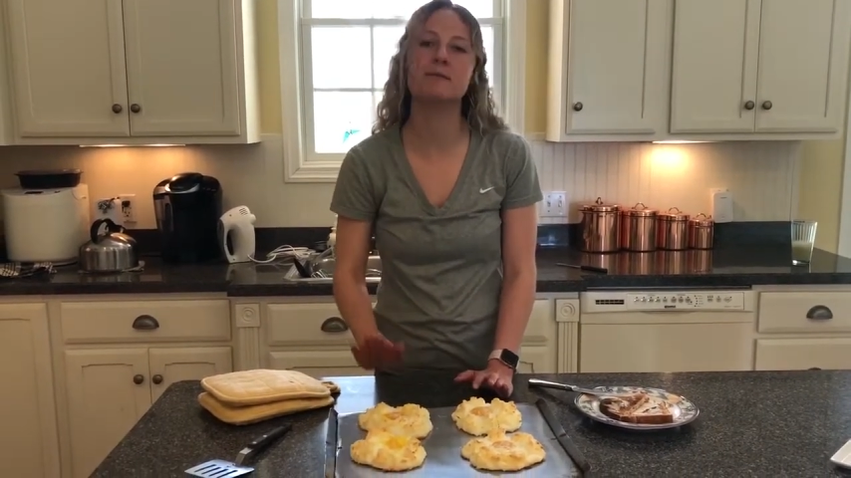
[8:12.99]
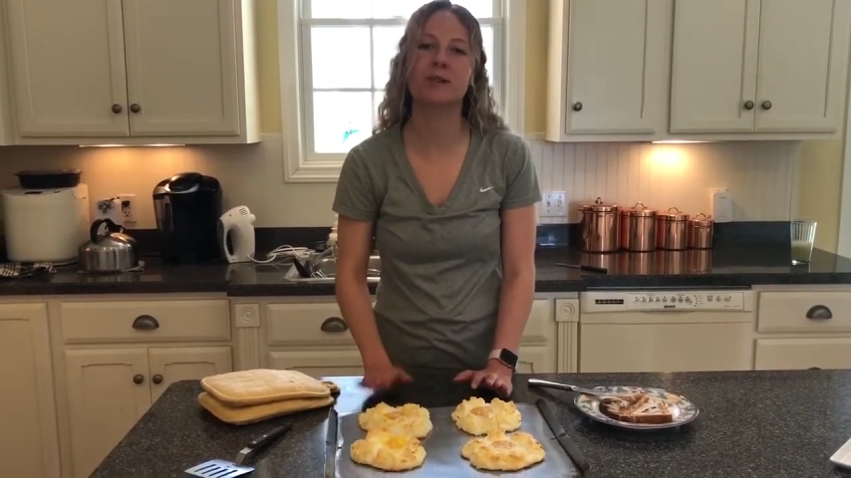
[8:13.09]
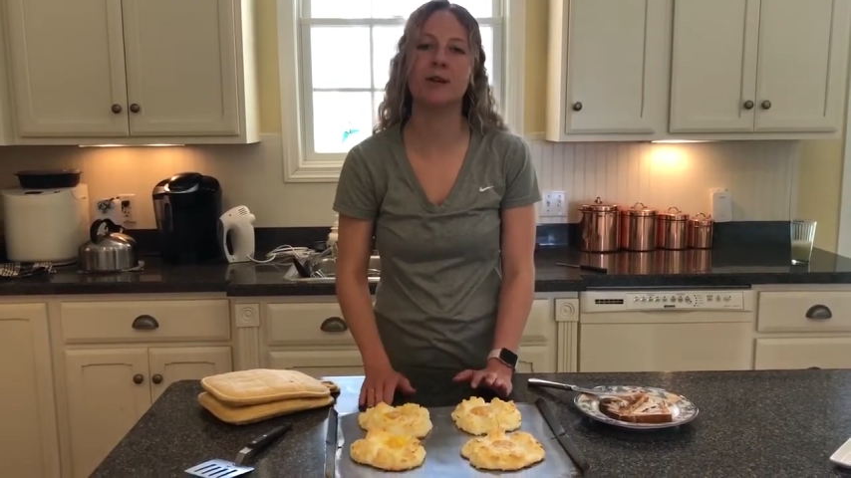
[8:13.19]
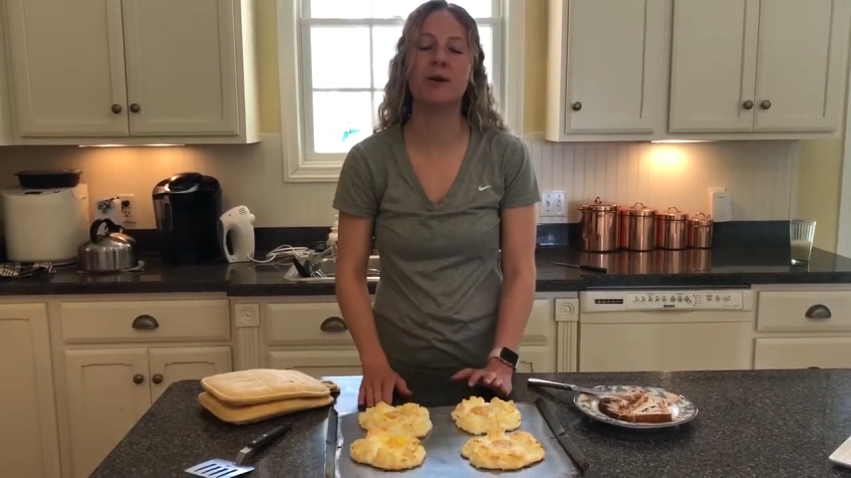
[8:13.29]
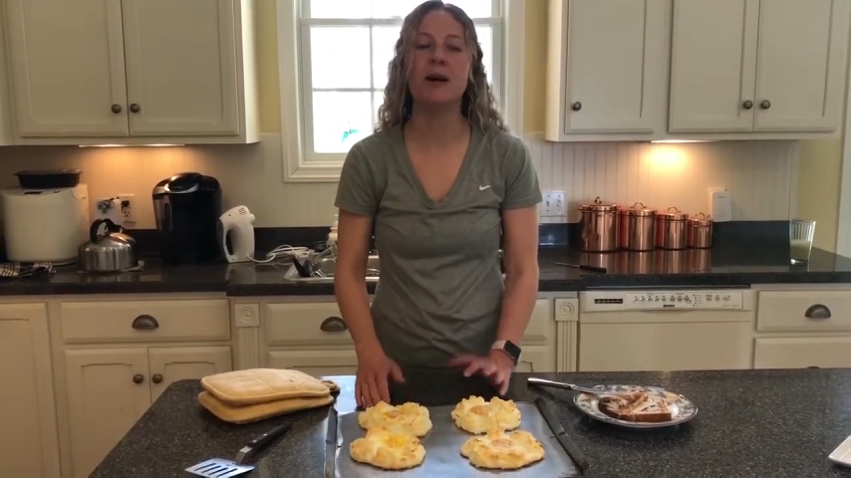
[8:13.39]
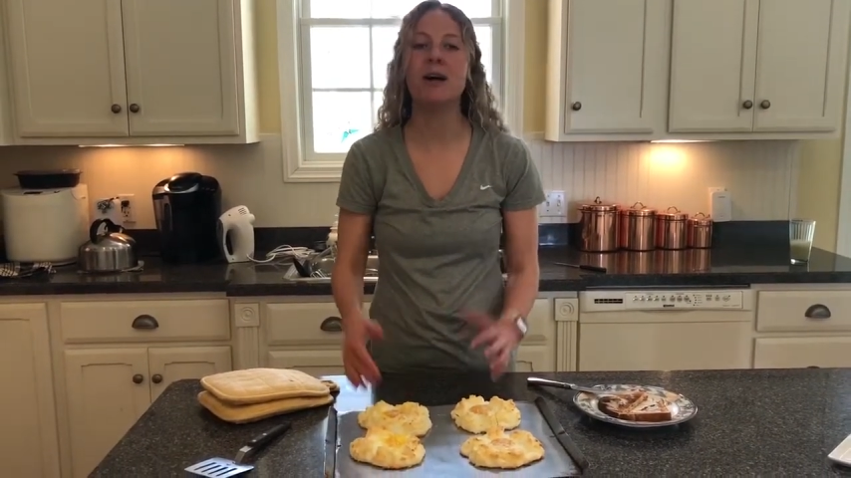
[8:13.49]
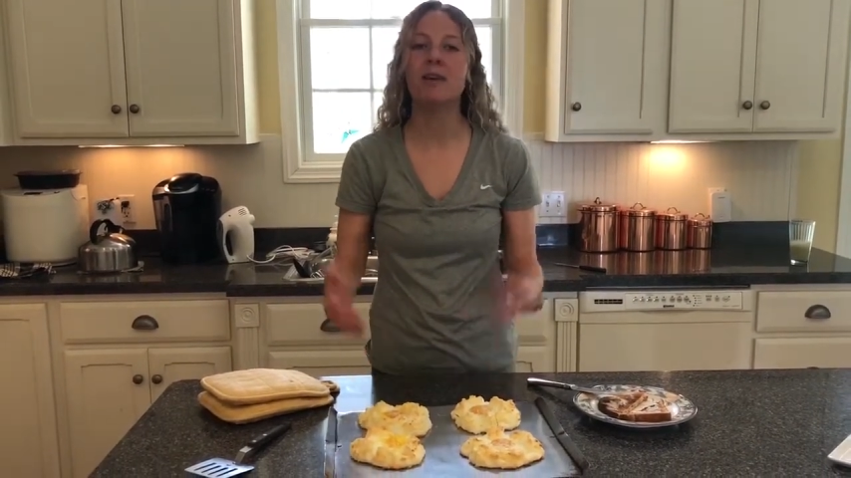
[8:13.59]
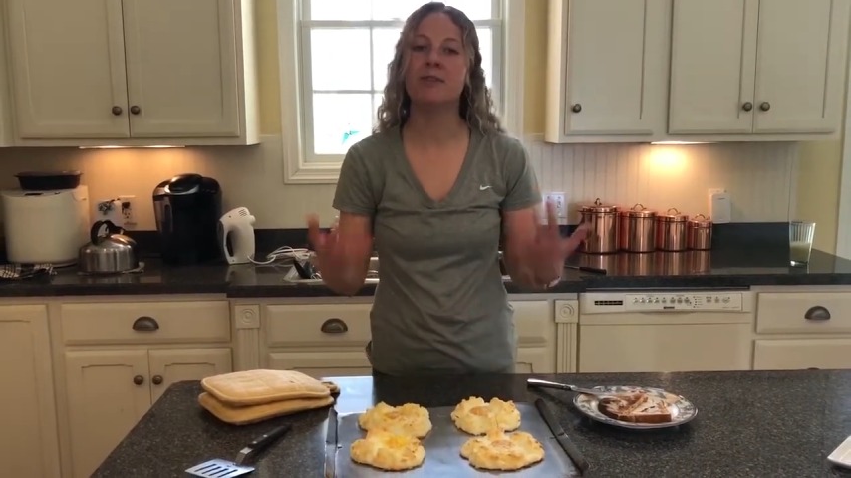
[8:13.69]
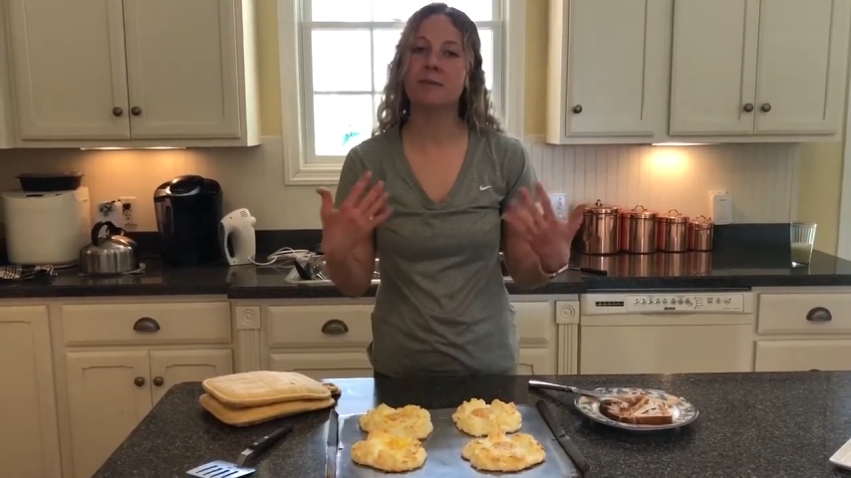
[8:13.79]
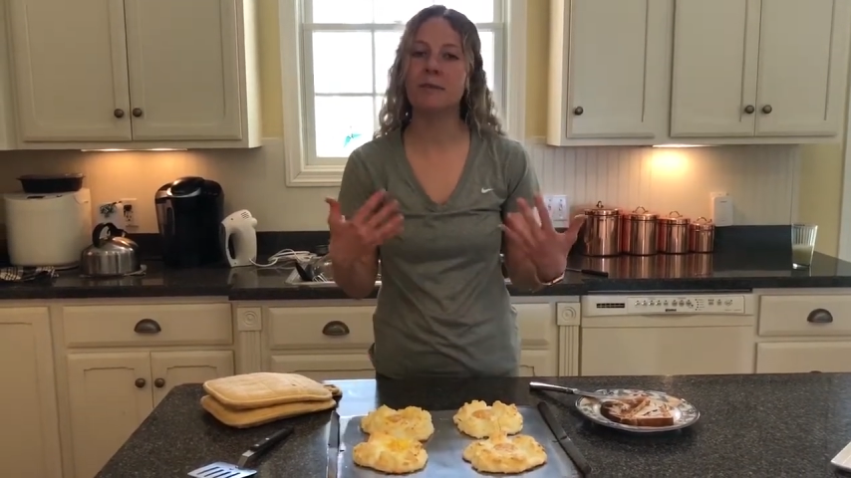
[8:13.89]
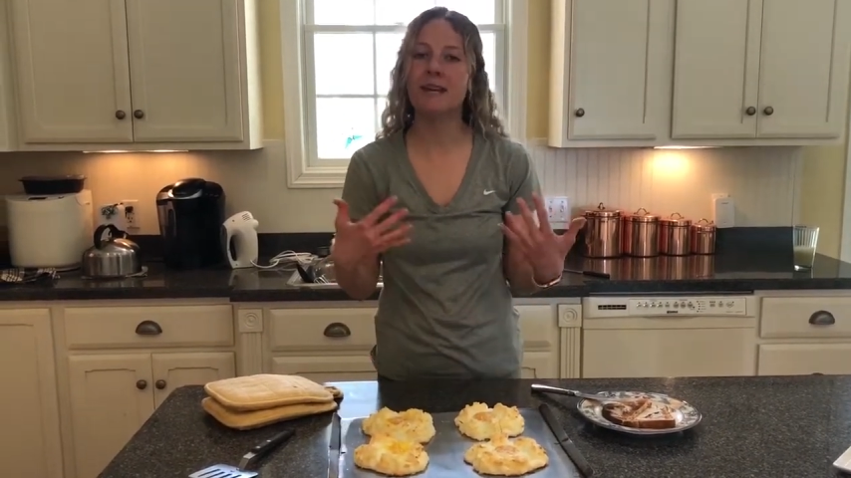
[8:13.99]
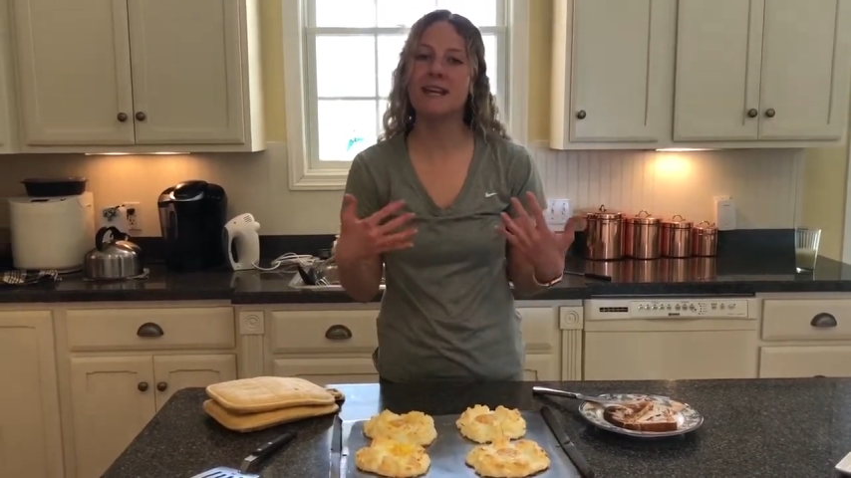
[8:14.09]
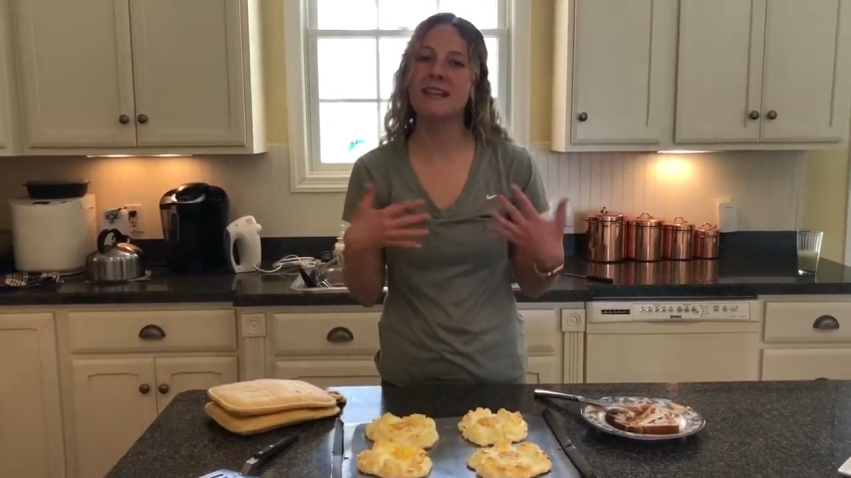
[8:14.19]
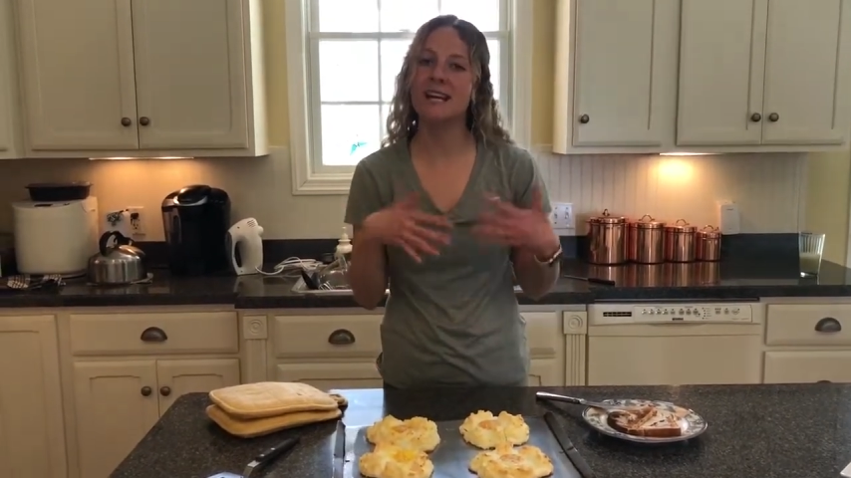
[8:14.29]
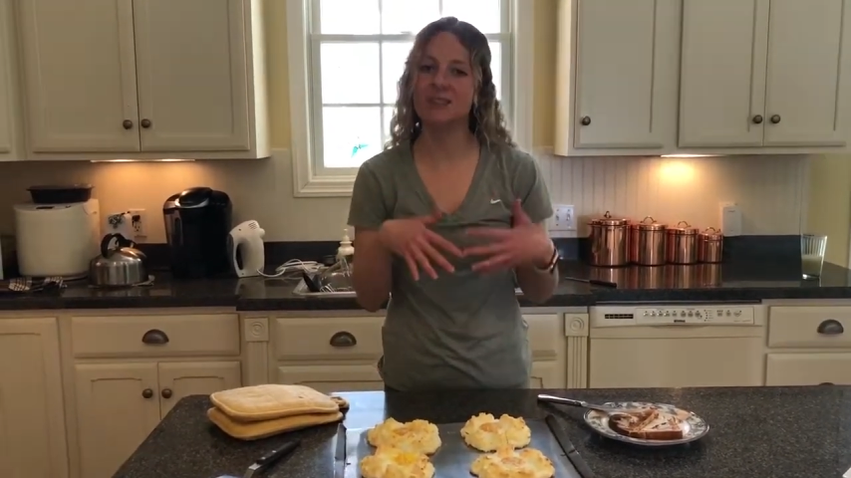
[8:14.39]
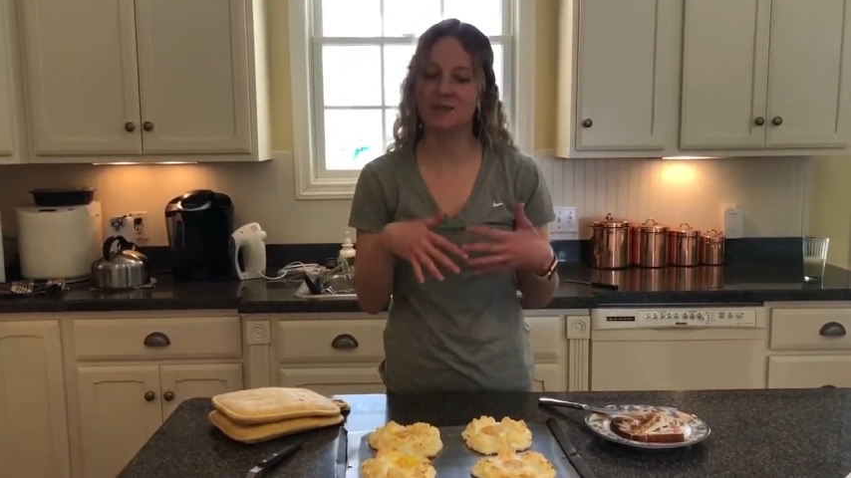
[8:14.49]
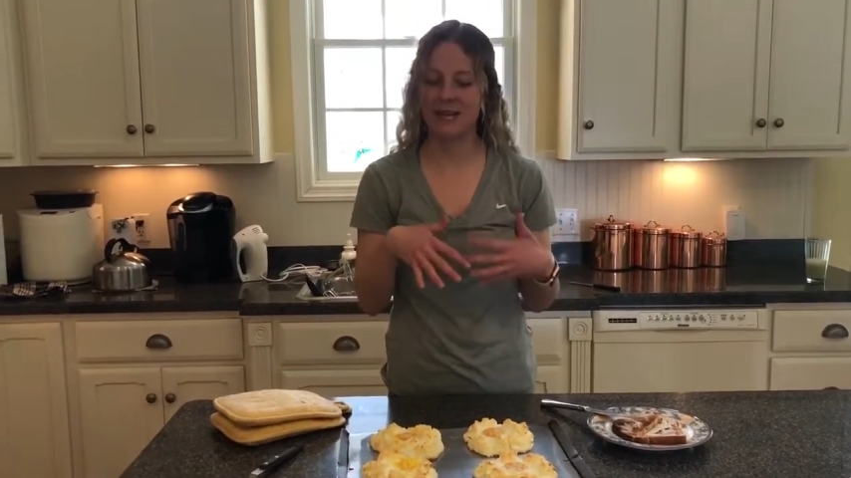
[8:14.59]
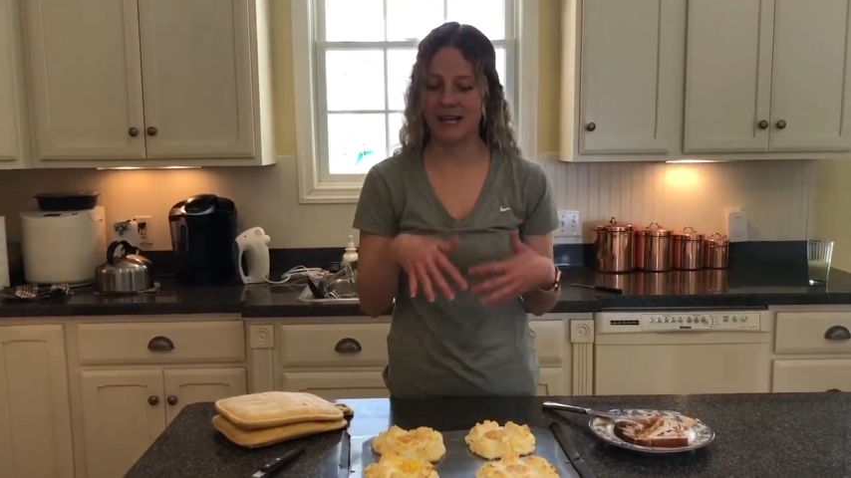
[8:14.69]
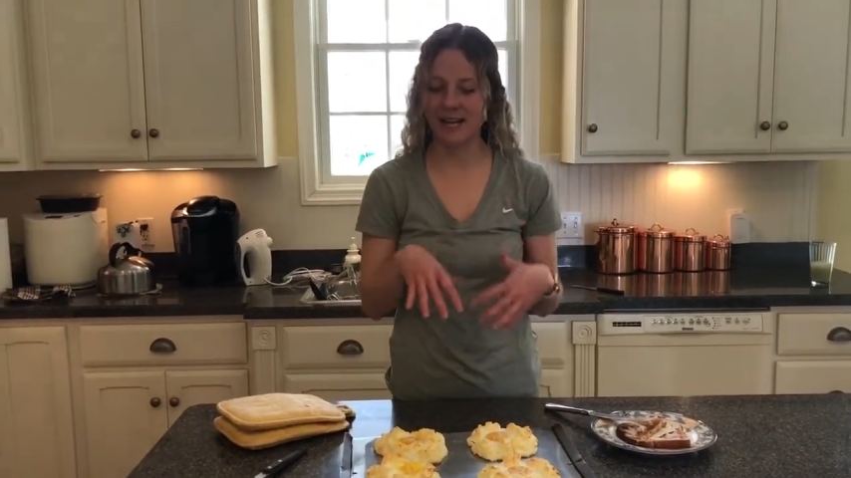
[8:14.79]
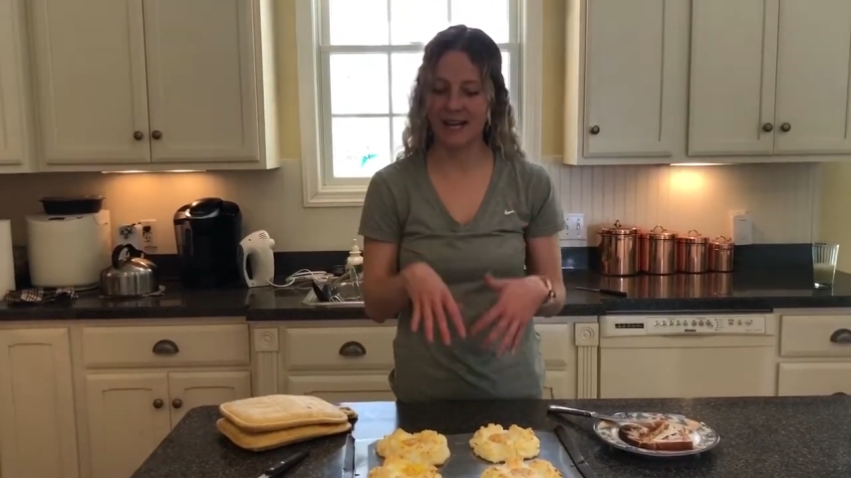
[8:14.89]
So for me, that's what
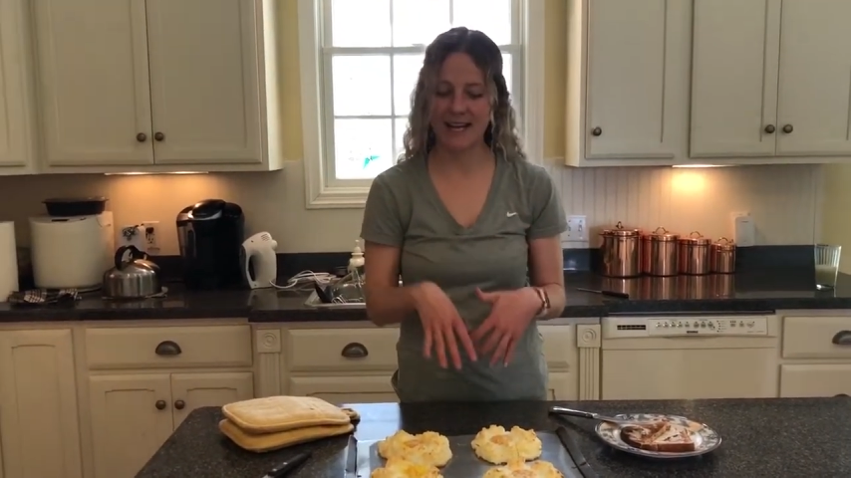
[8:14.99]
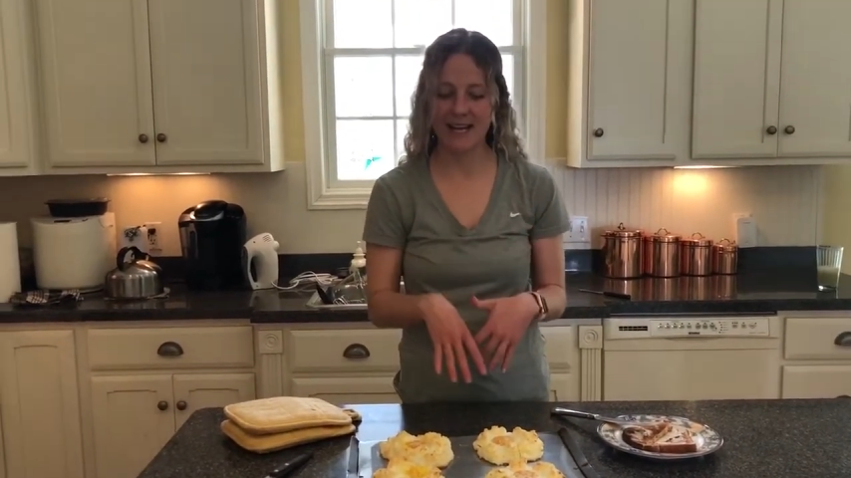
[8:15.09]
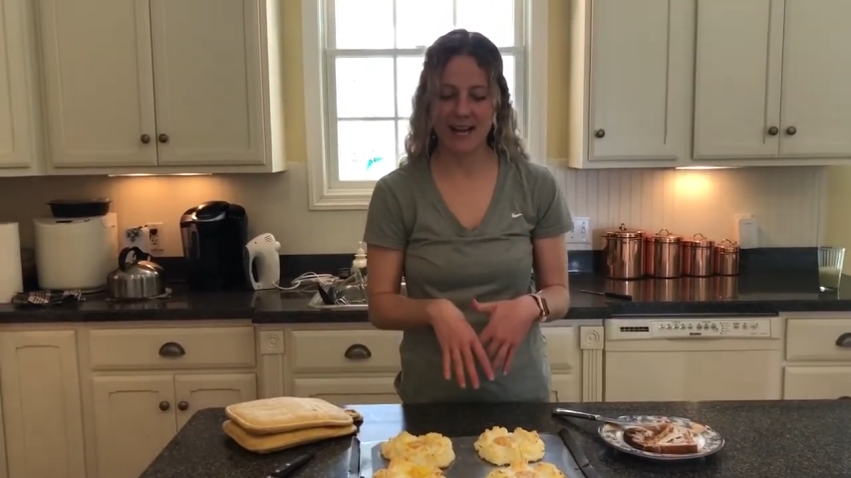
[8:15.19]
I like,